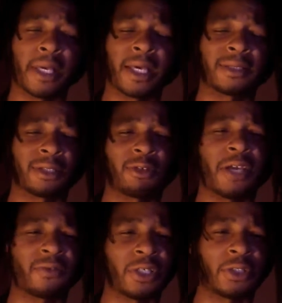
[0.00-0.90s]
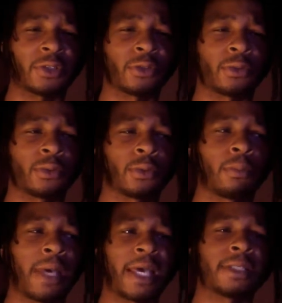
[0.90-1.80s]
mass and gravitational
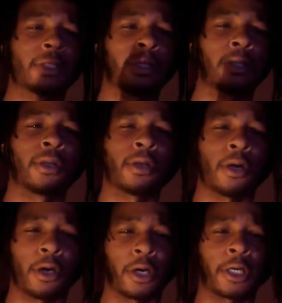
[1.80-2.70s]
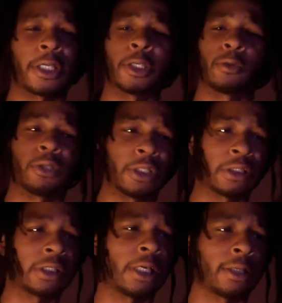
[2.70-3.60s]
mass are equally
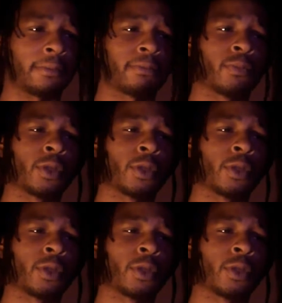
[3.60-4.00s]
the same.